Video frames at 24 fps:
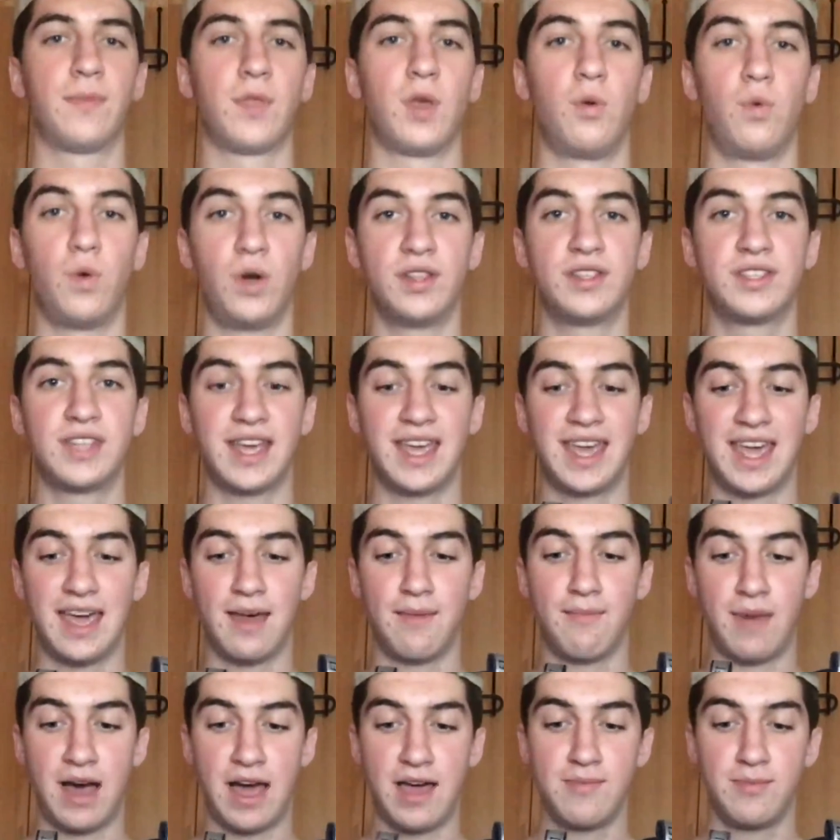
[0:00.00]
once I
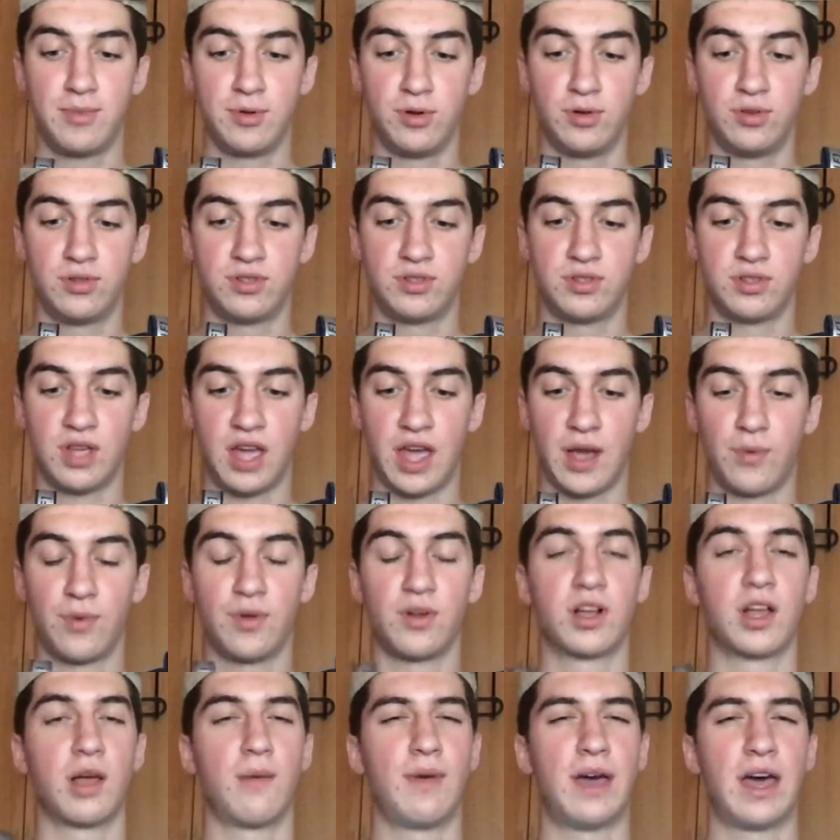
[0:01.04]
get my boots, I will
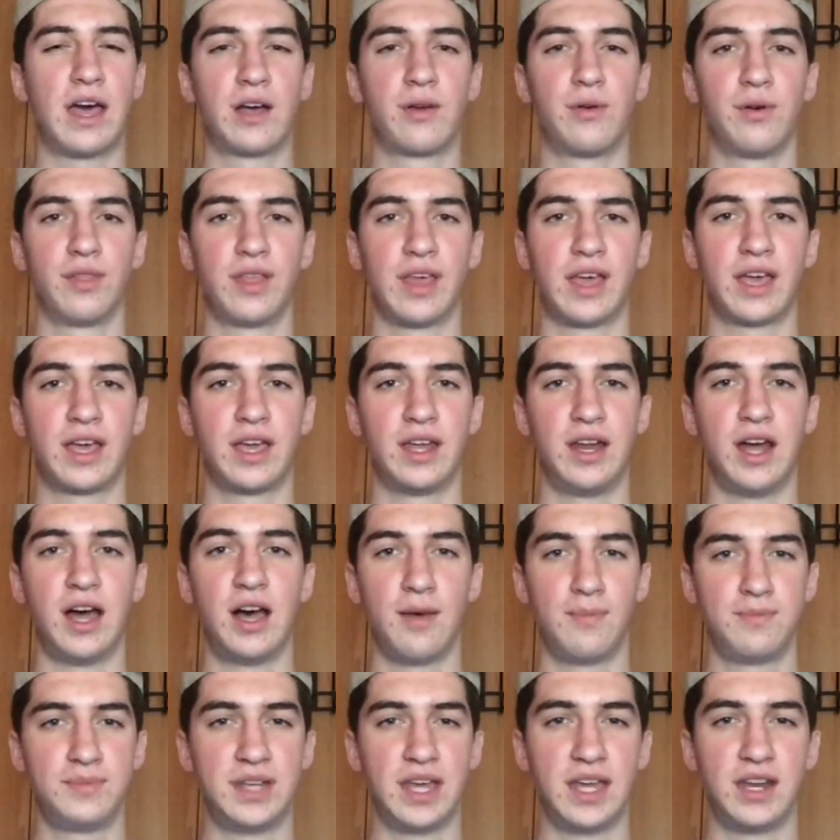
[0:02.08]
come back with like an
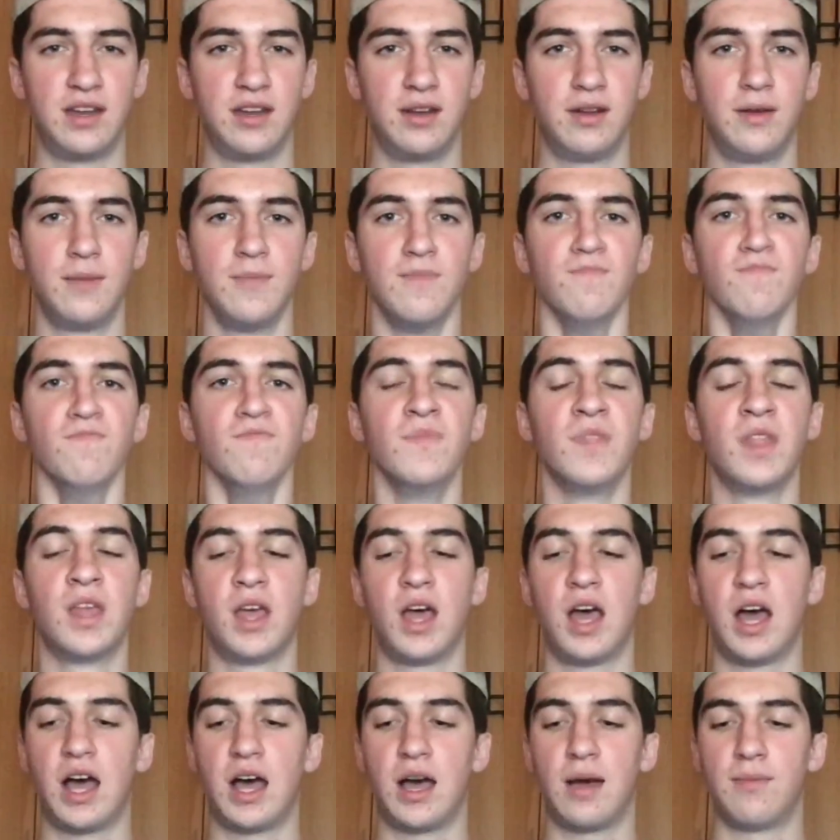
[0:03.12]
updated
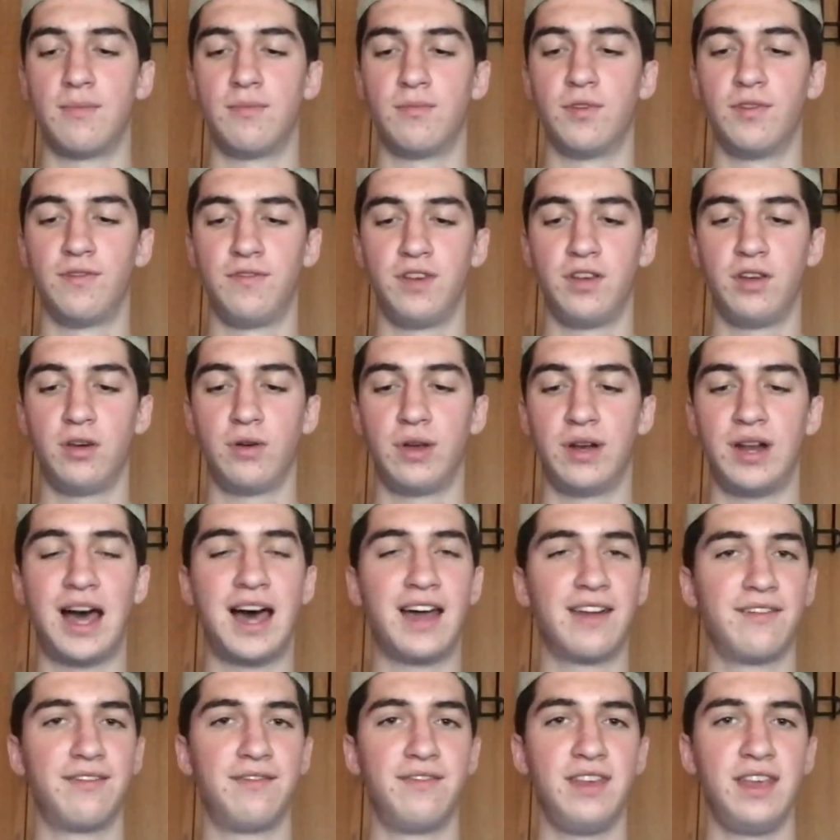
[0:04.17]
review and
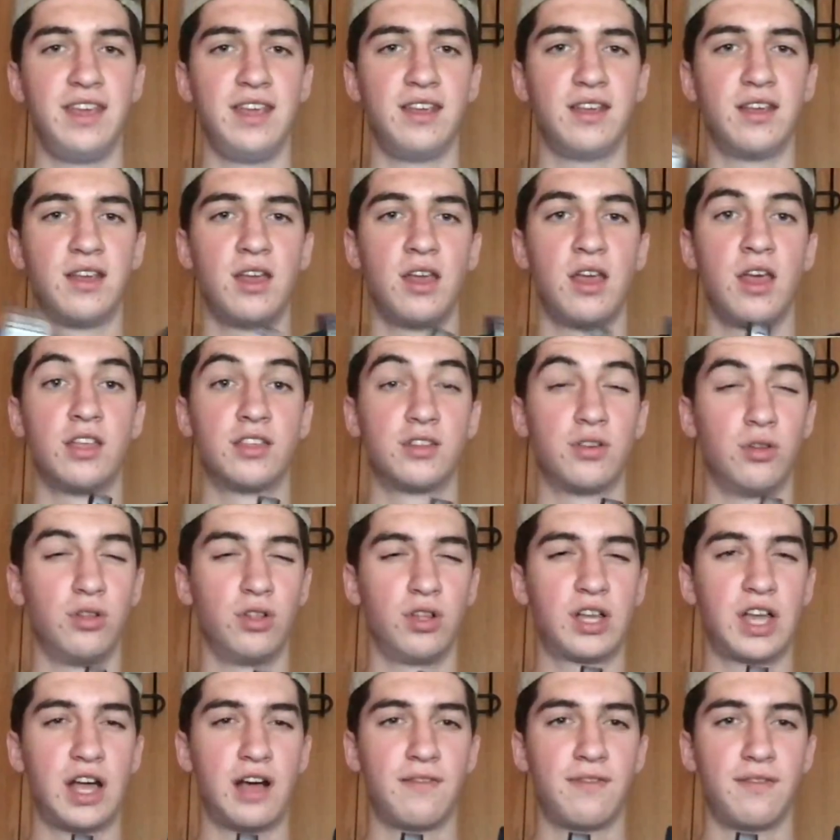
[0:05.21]
on feet, so
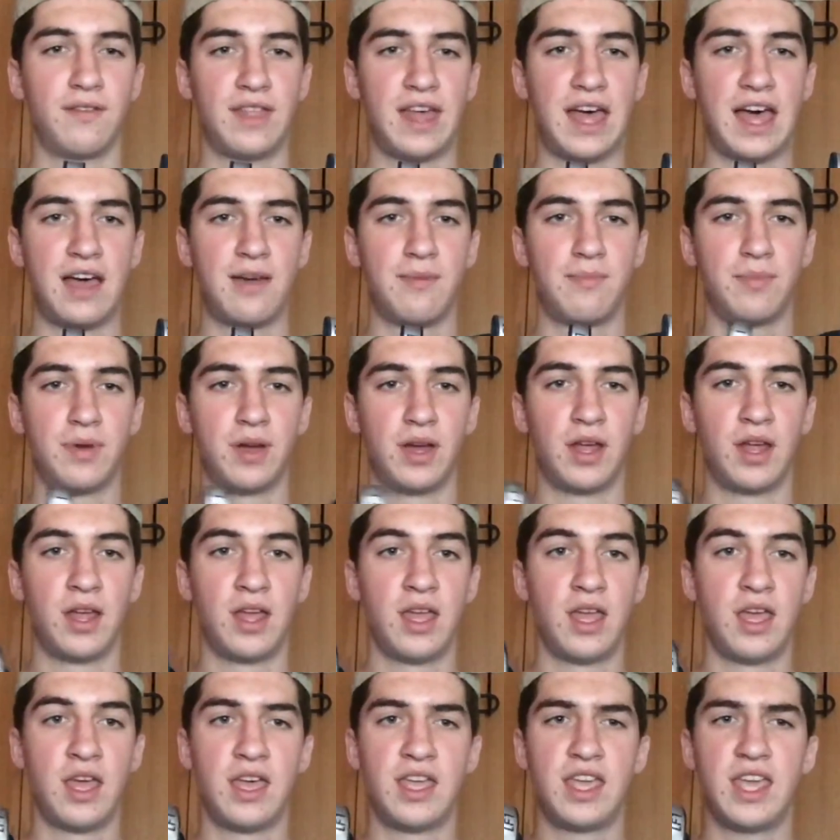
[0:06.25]
look out for that. But
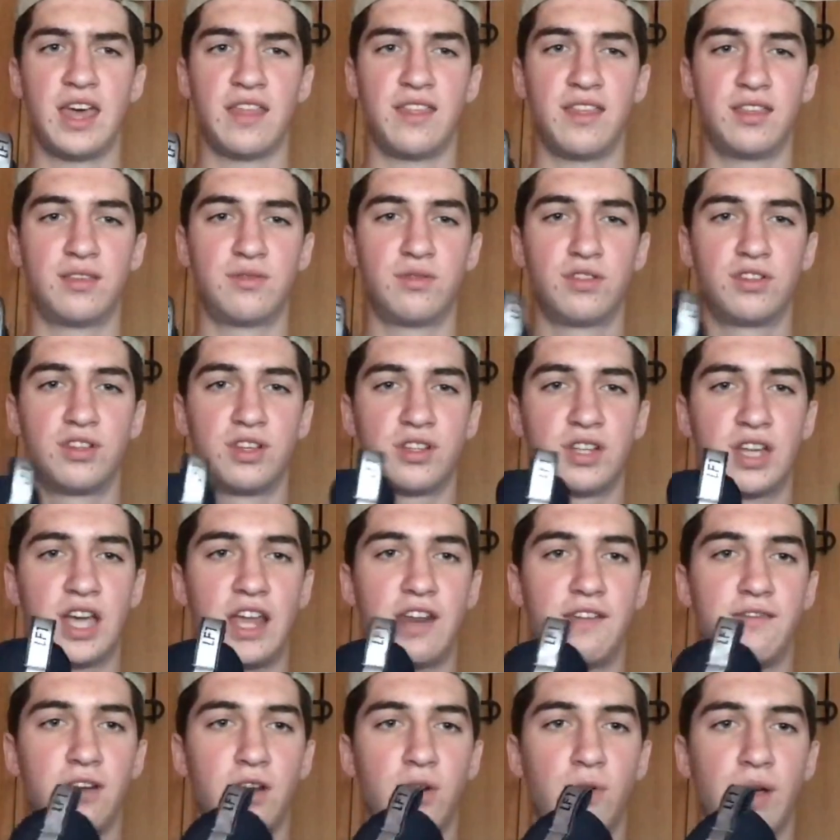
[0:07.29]
yeah, this was just kind
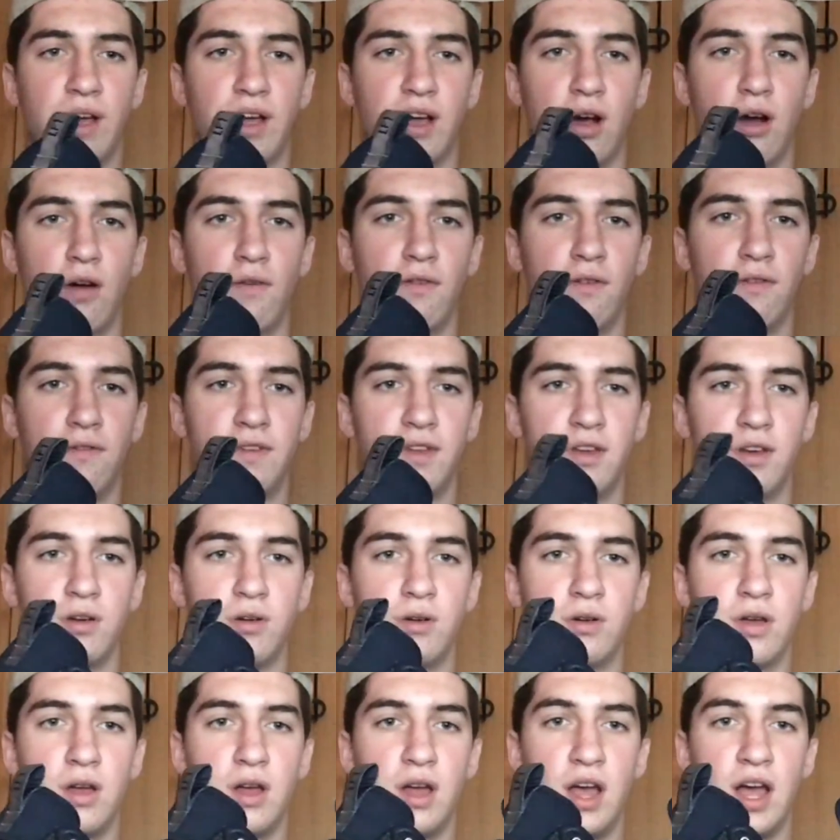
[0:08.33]
of a quick overview,
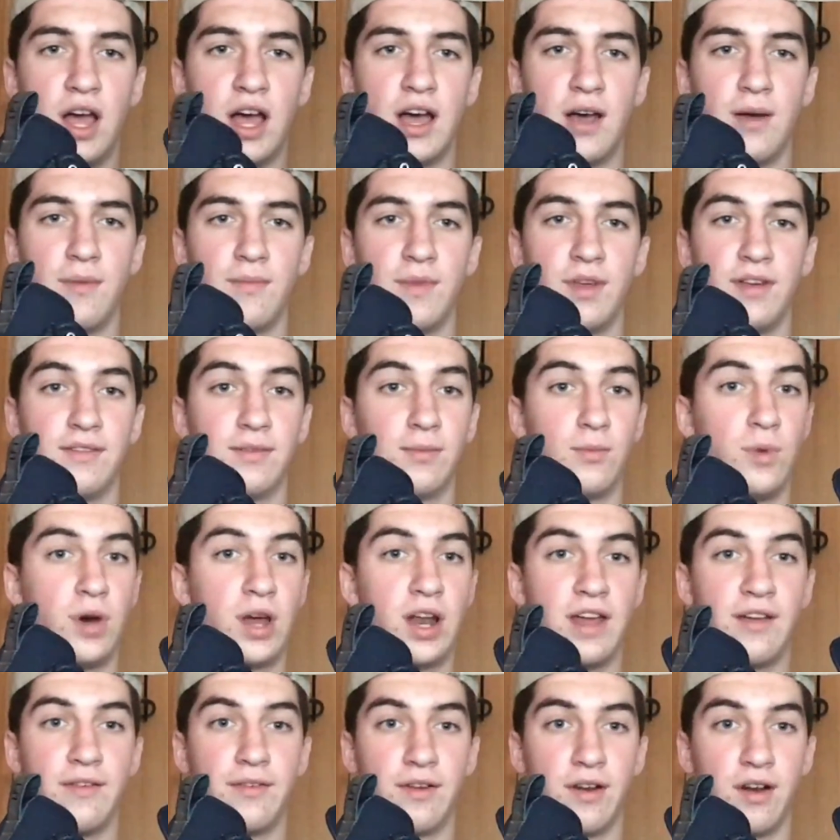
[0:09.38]
and from what
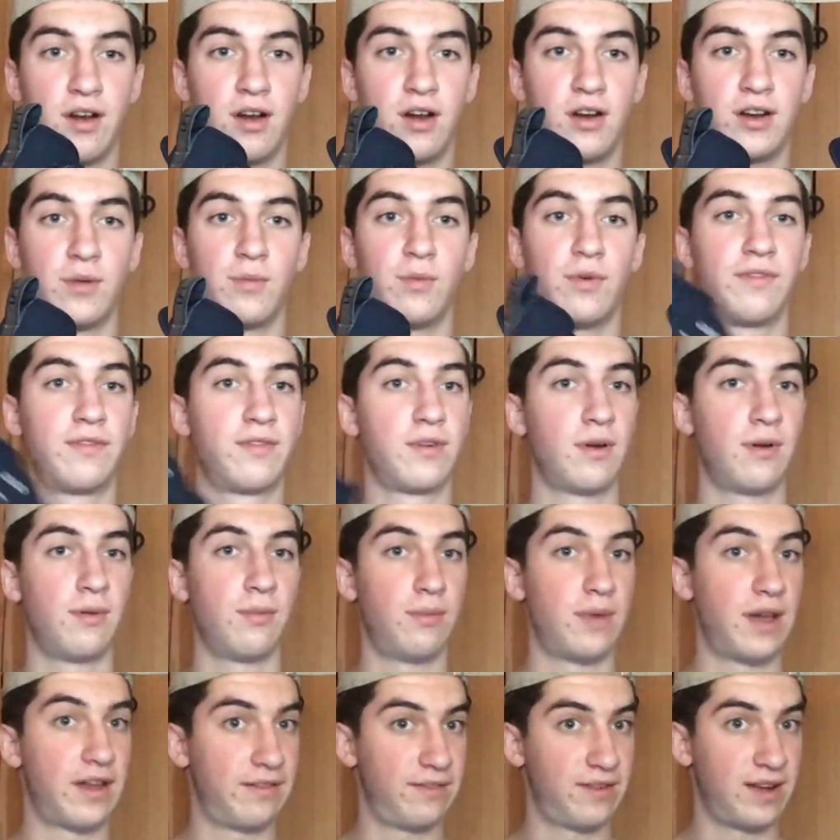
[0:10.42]
I've heard and what
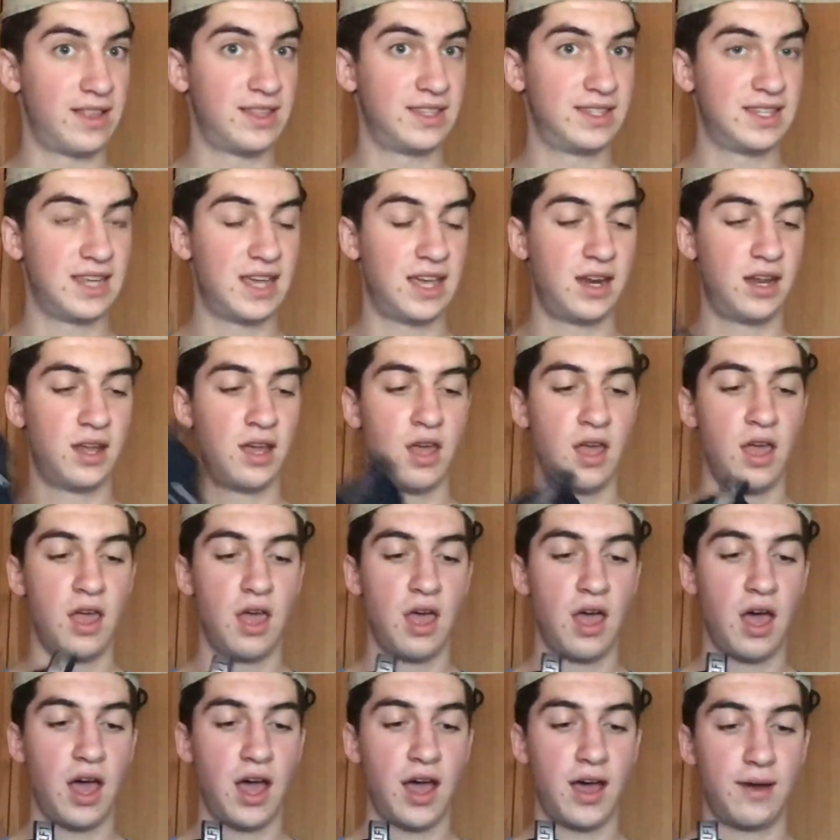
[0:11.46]
my friend said,
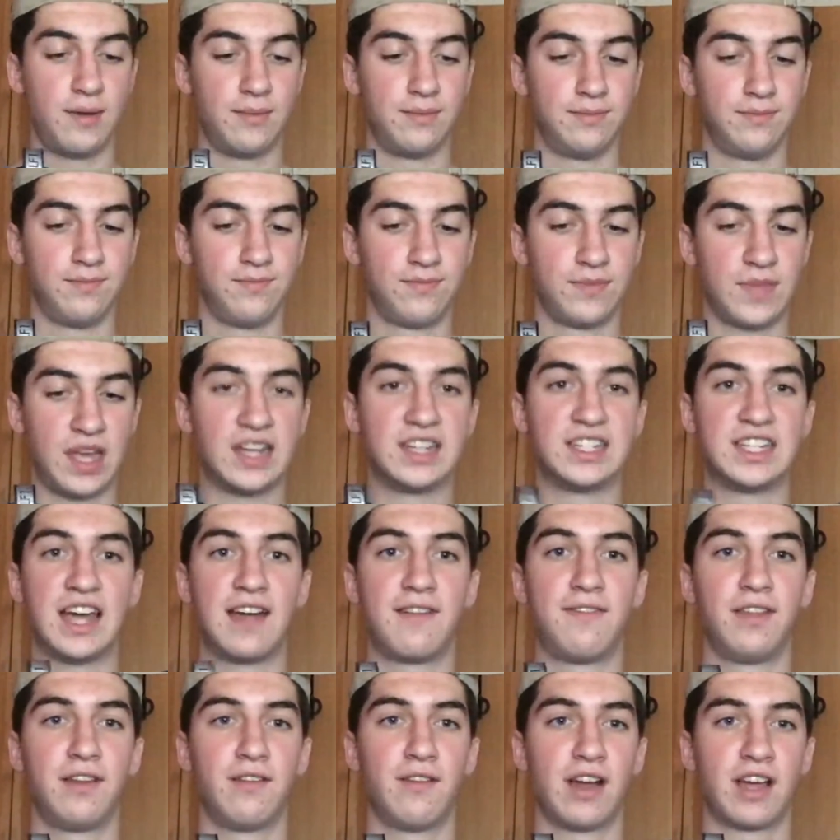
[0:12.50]
I
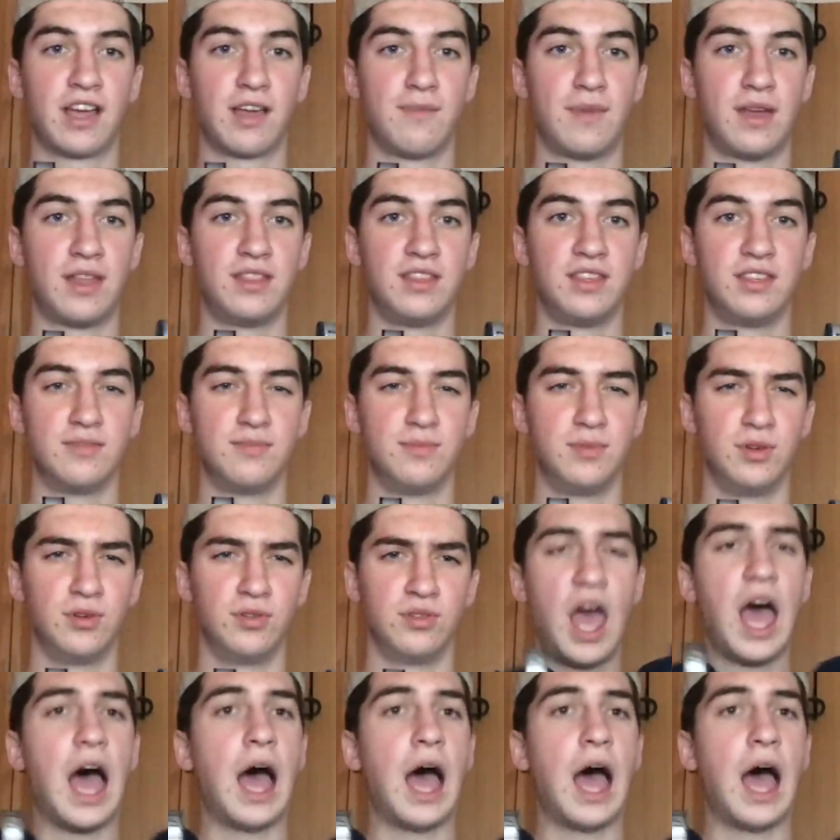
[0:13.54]
definitely recommend these boots.